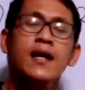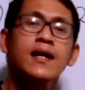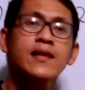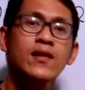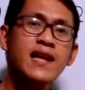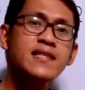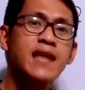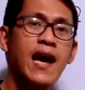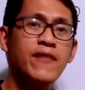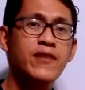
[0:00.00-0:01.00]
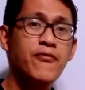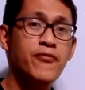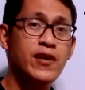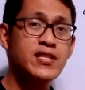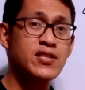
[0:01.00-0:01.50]
Now let's have the
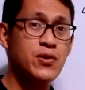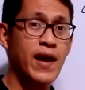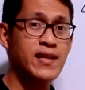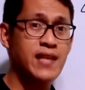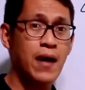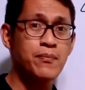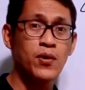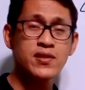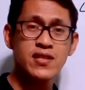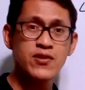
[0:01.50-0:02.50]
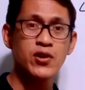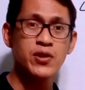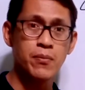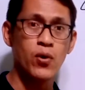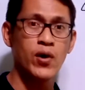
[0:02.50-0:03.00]
first two examples here on the
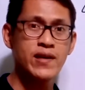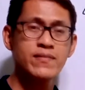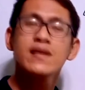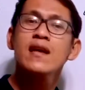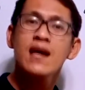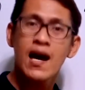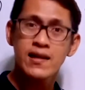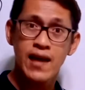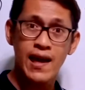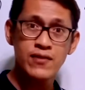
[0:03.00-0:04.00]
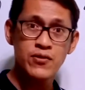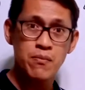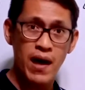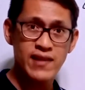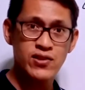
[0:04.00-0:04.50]
board. Again,
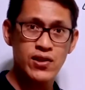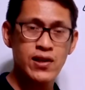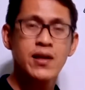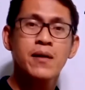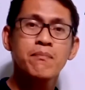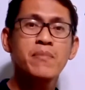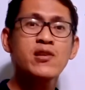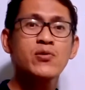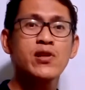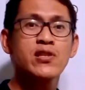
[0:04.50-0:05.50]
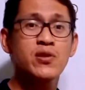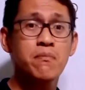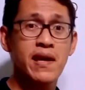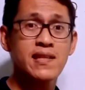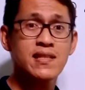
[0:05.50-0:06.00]
reminder, be sure to
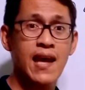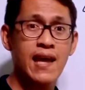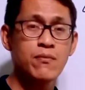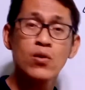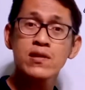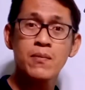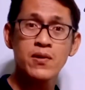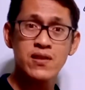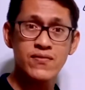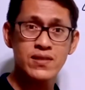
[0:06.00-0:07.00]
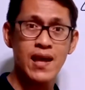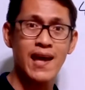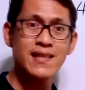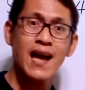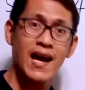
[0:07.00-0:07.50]
make 10 multiples of
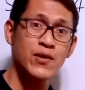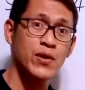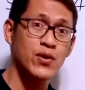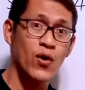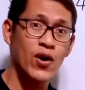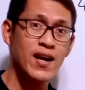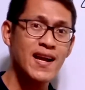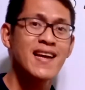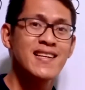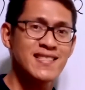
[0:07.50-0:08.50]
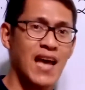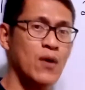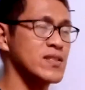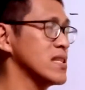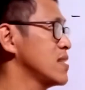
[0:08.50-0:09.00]
10, 100, or
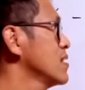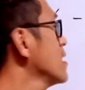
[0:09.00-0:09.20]
1000.